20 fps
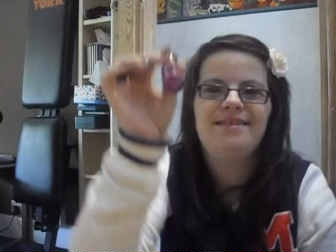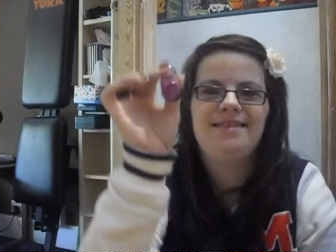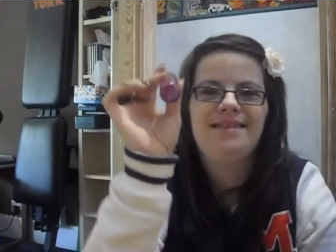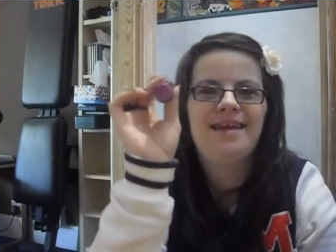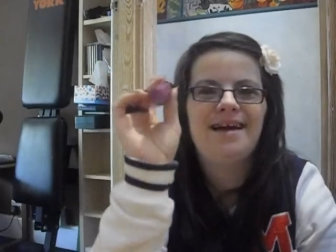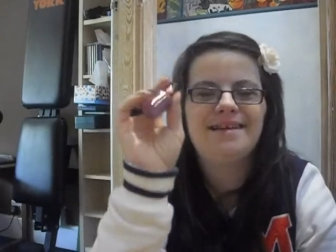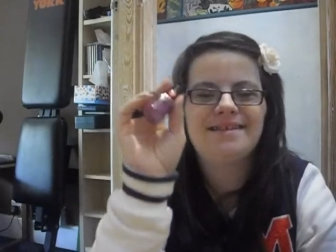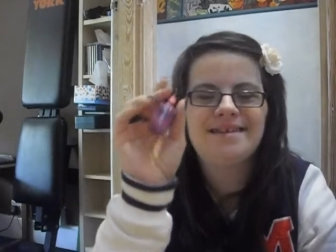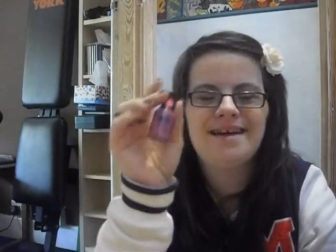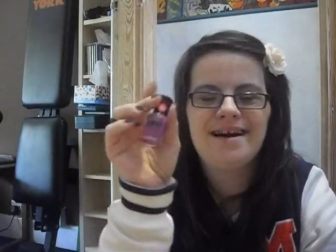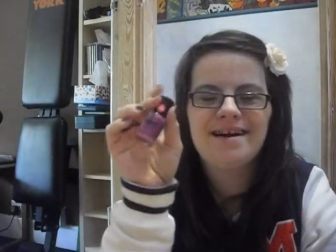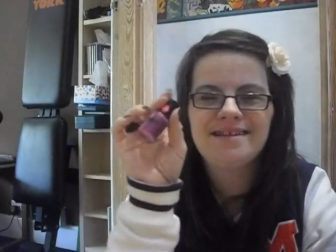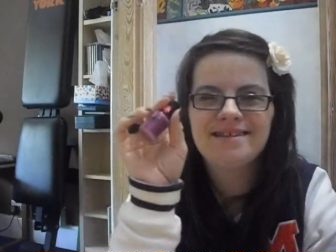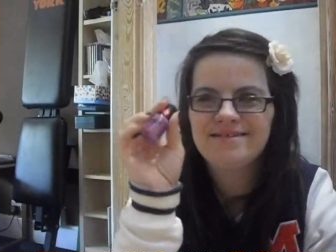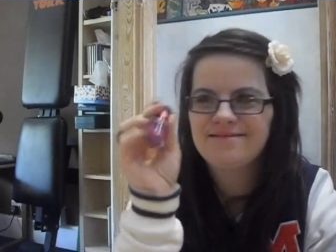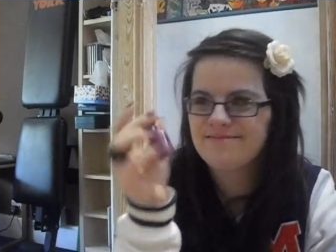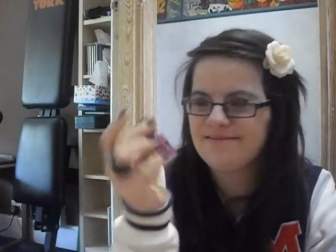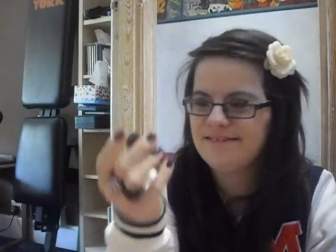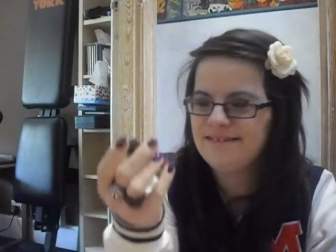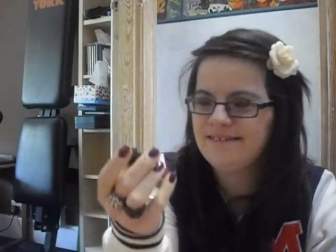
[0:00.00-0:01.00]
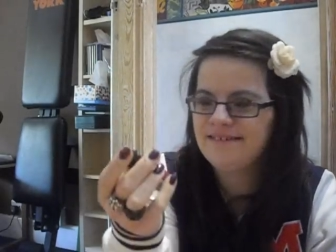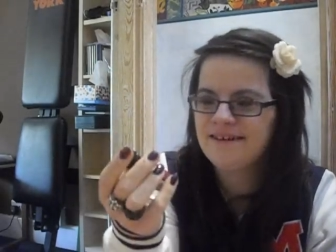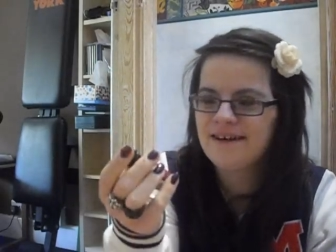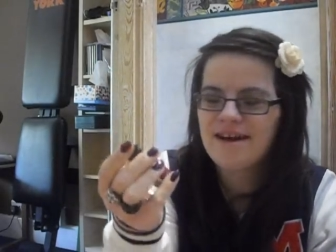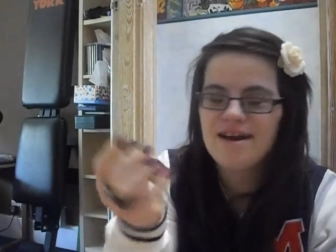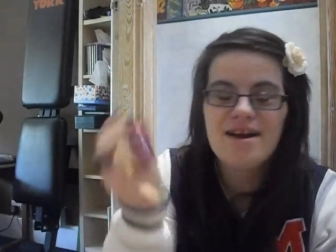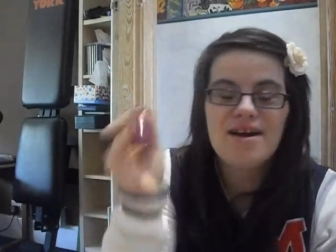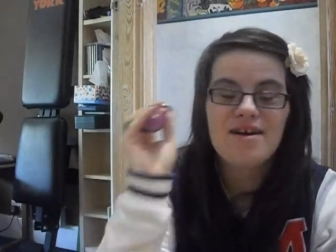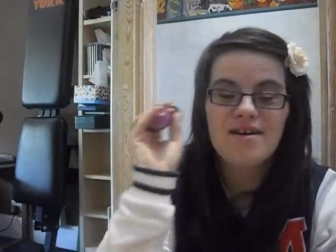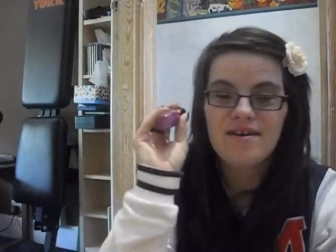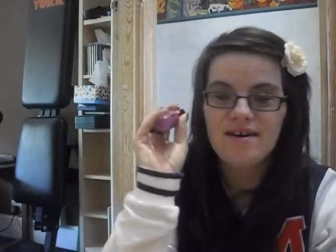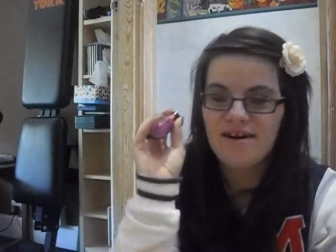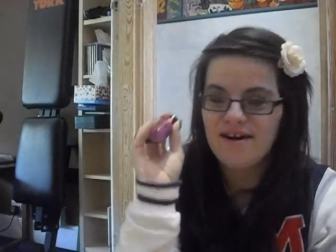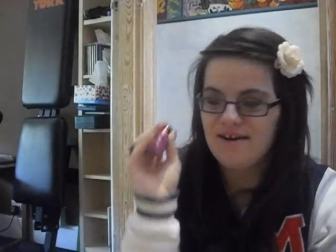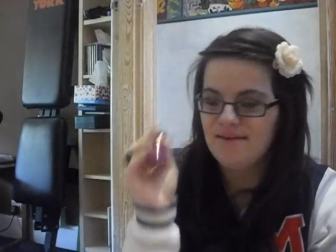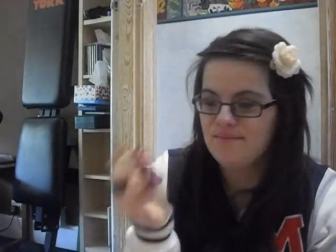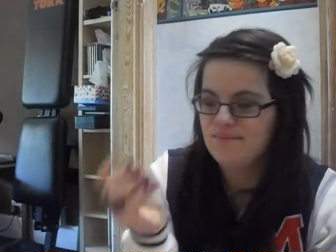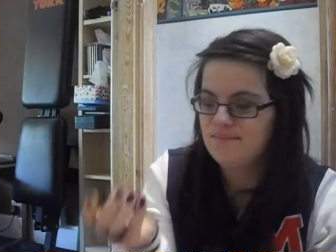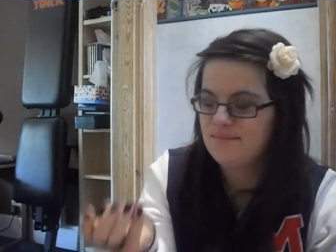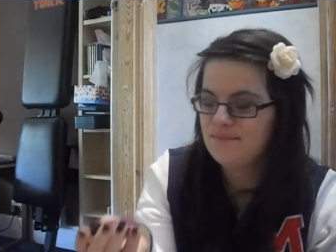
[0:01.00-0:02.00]
That sounds really
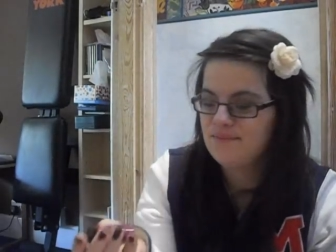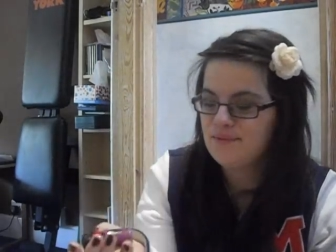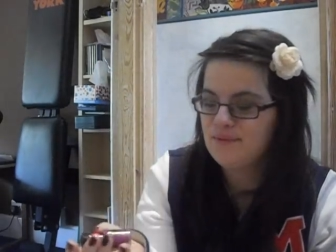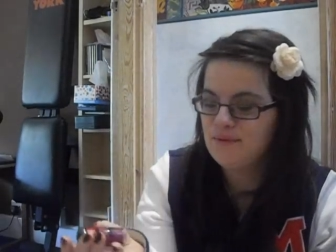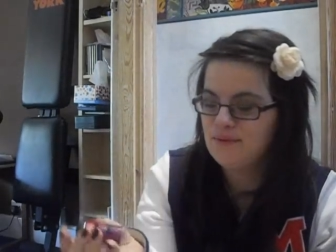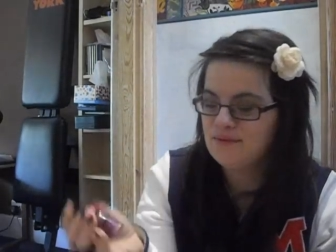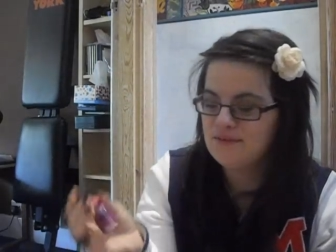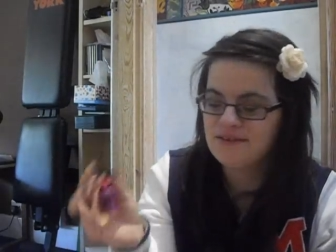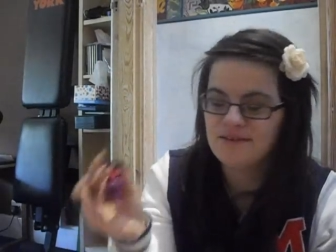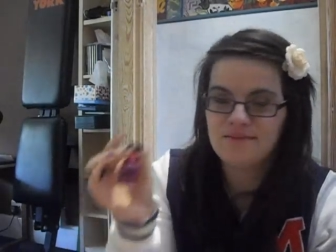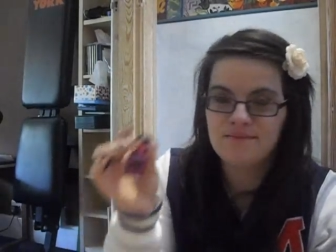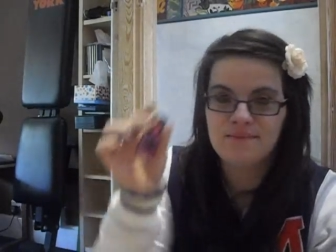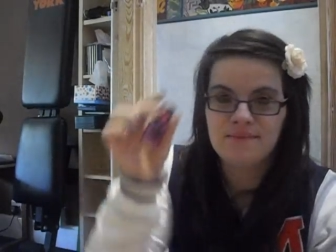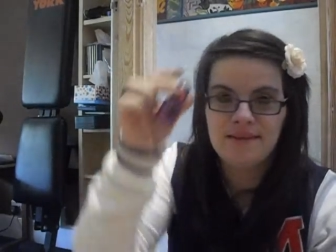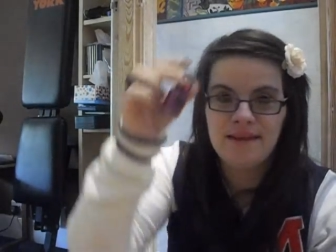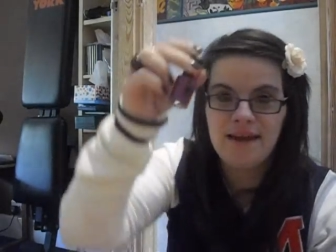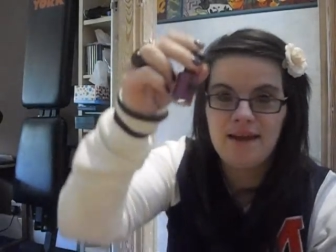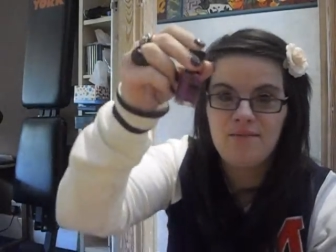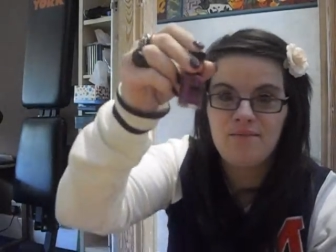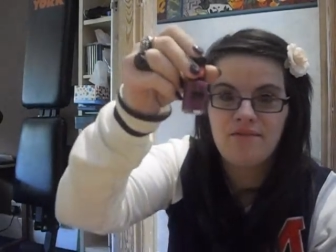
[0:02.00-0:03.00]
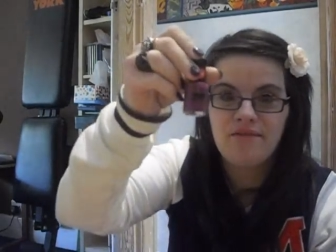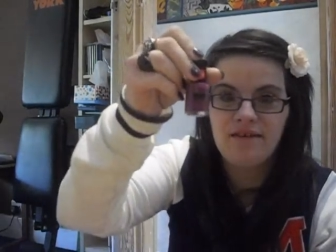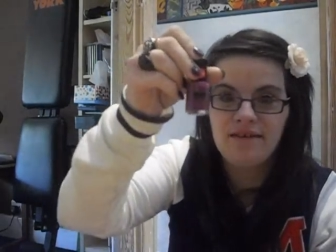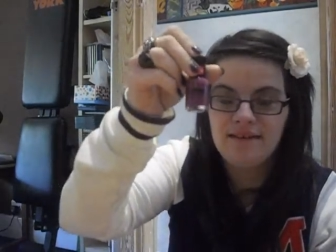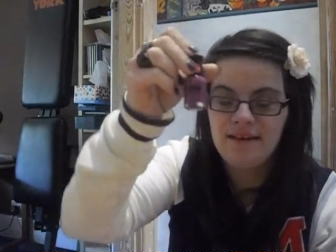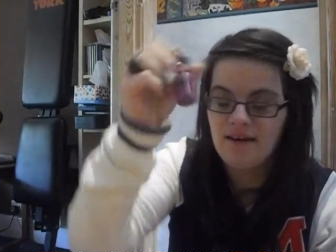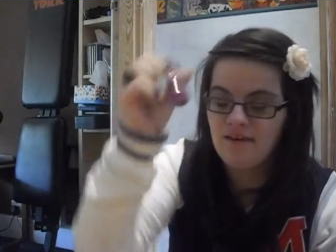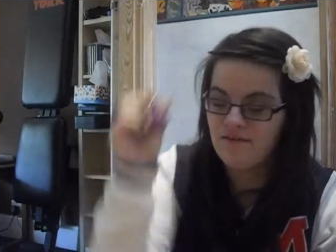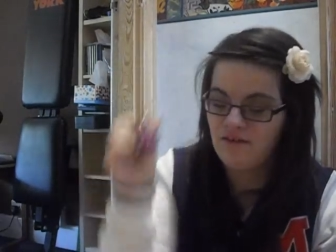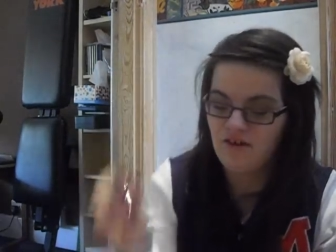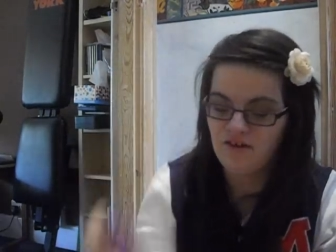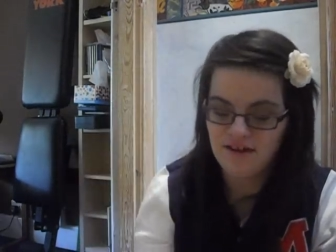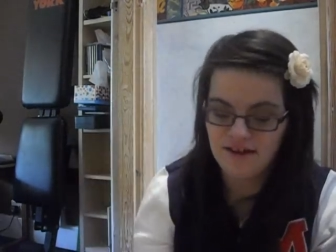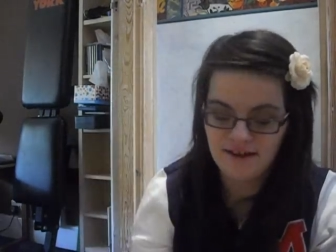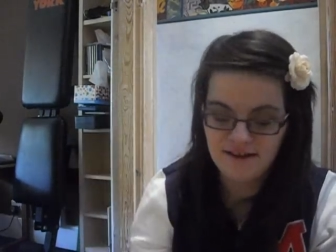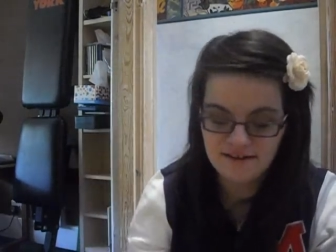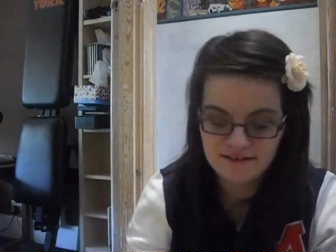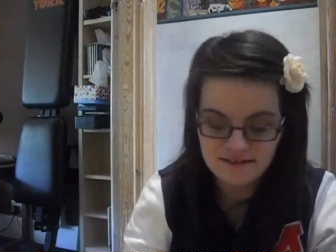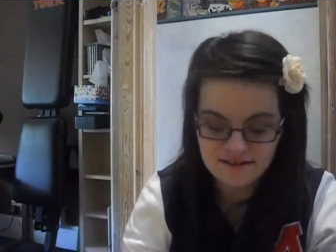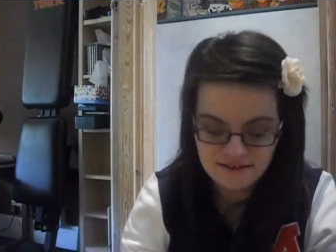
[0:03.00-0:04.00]
um, awesome name for a nail
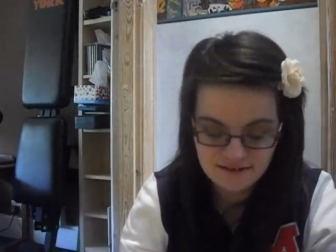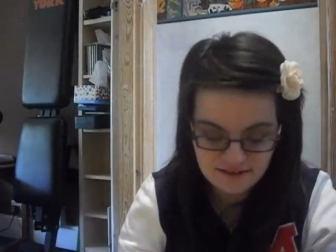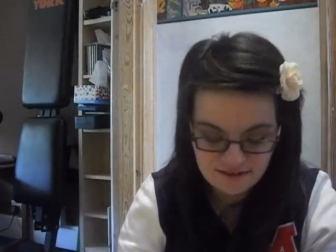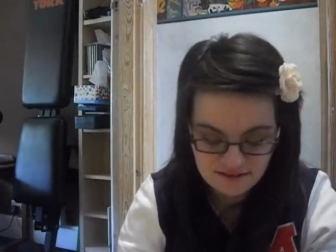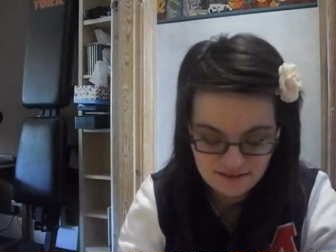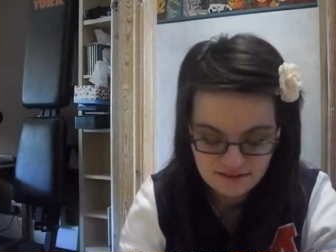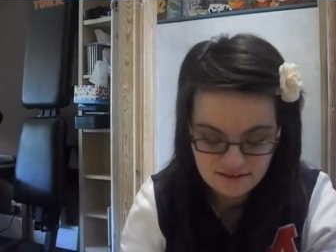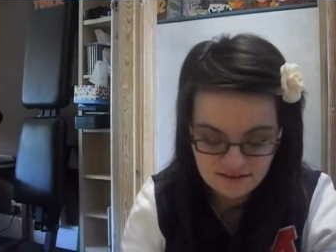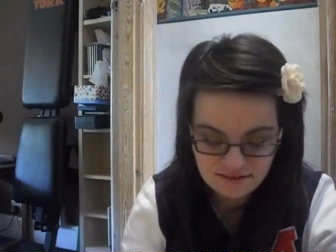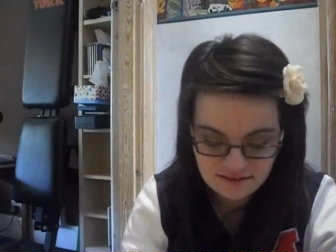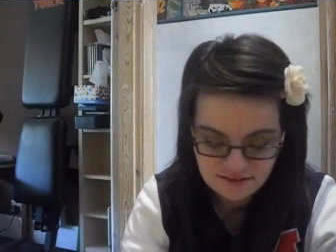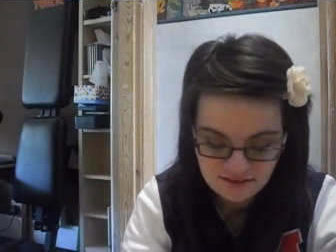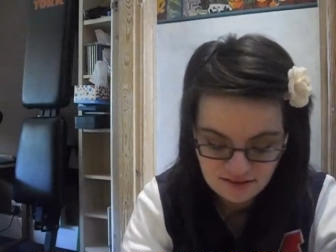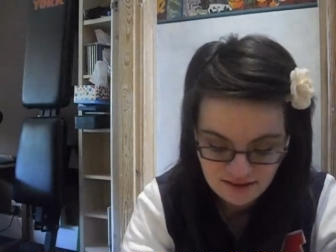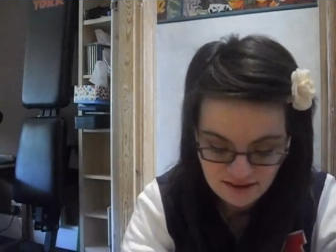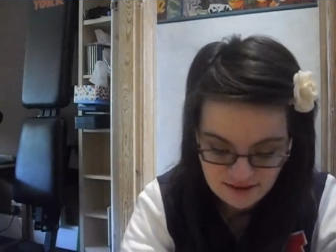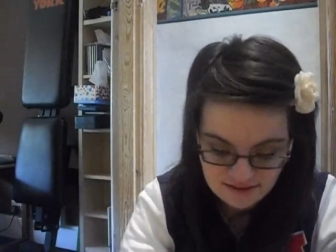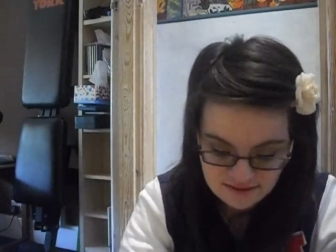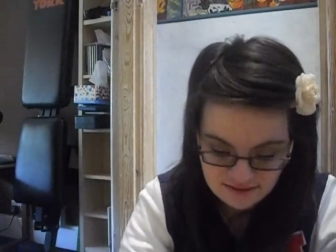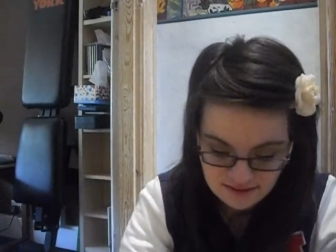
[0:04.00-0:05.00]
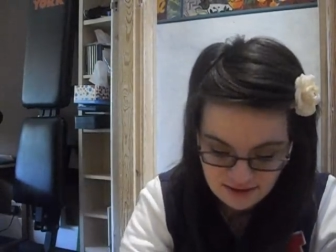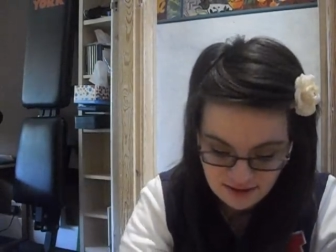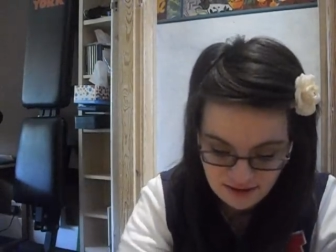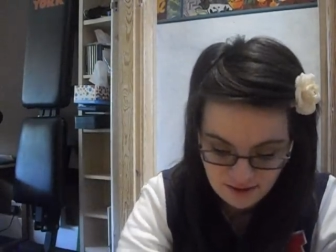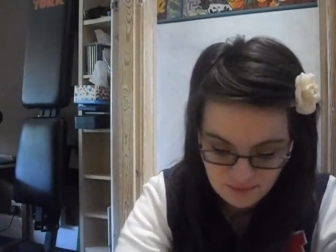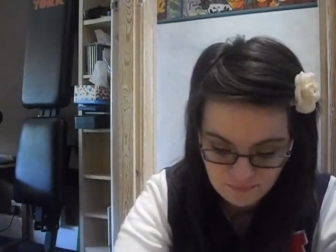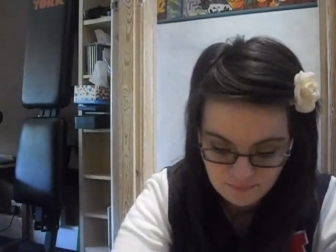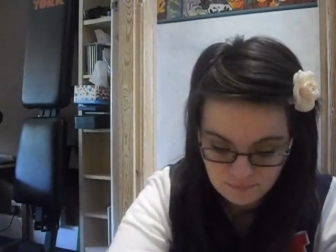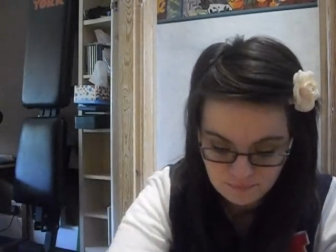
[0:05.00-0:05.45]
varnish. So that's that.